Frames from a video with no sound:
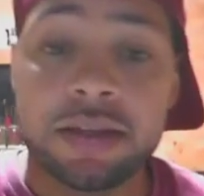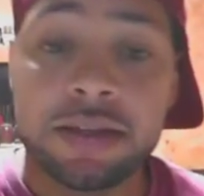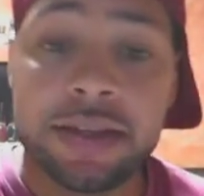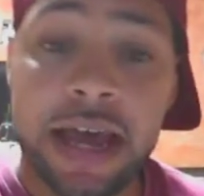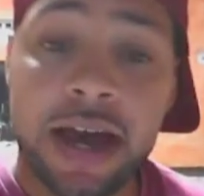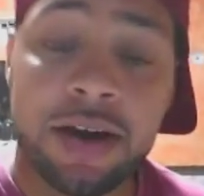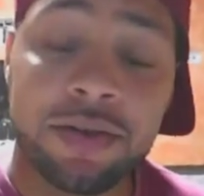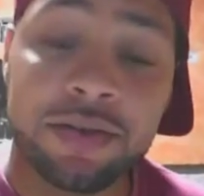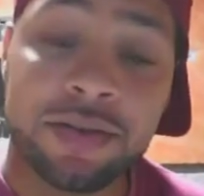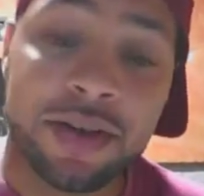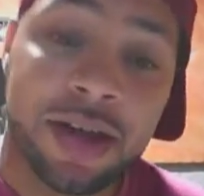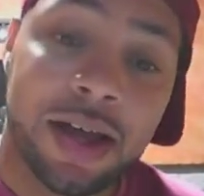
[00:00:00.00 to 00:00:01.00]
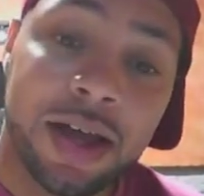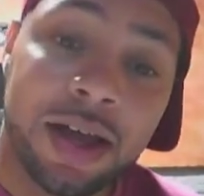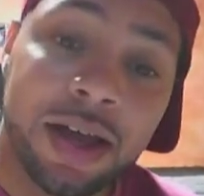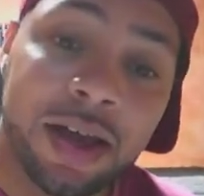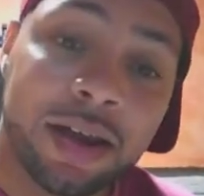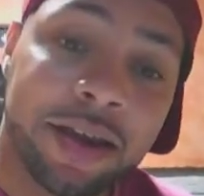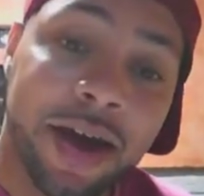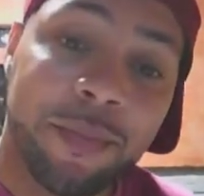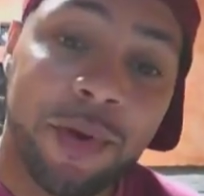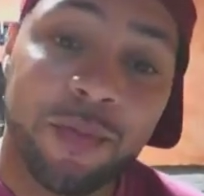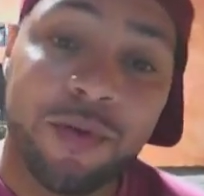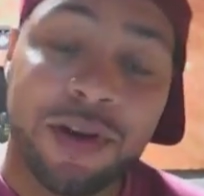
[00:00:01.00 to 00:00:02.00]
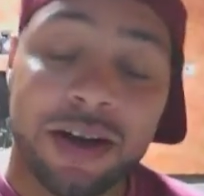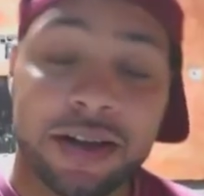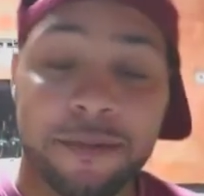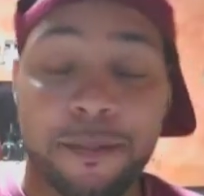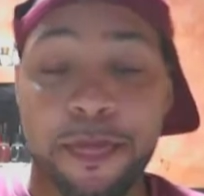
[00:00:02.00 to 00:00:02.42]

Now, number one,